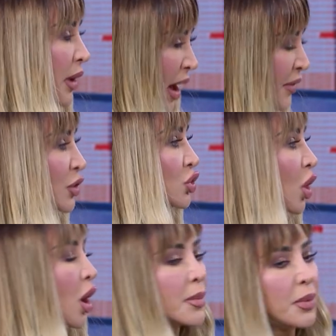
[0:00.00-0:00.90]
have a
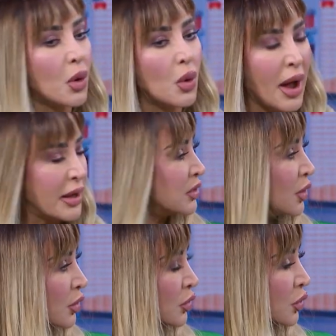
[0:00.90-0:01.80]
job or enter
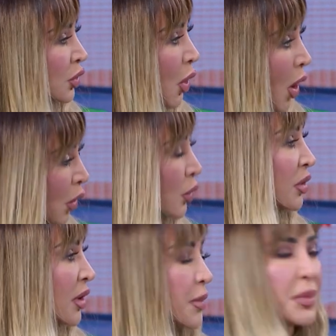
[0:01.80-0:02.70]
into your
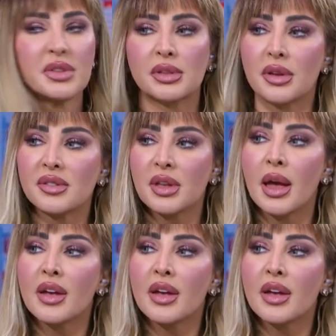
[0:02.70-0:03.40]
own business,